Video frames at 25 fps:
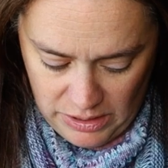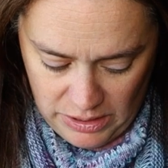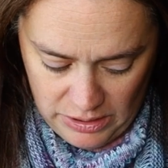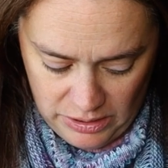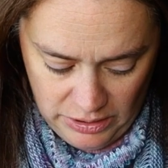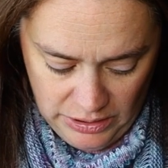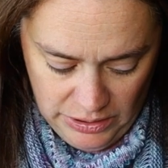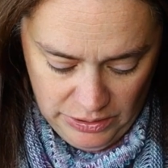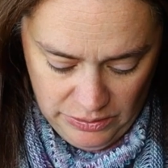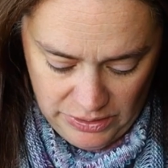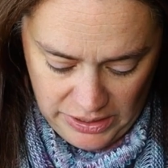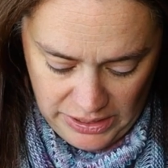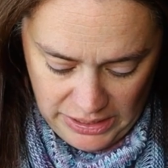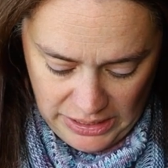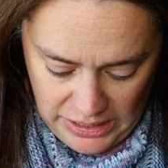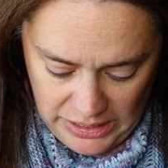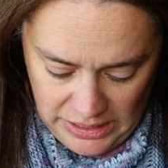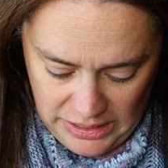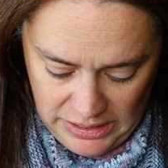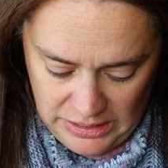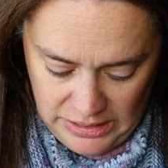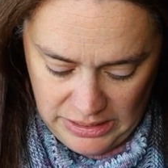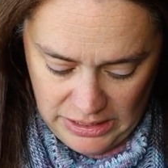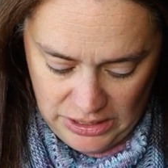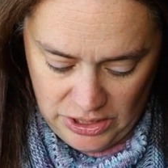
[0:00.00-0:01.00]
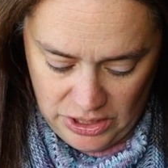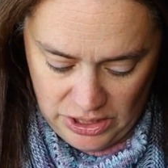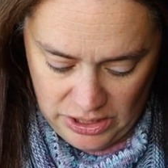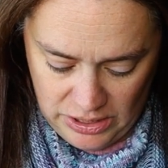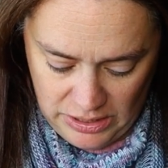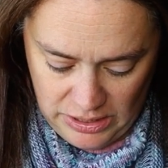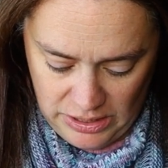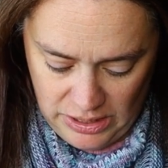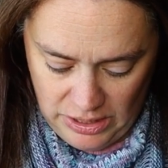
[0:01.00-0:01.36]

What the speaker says: losing any stitches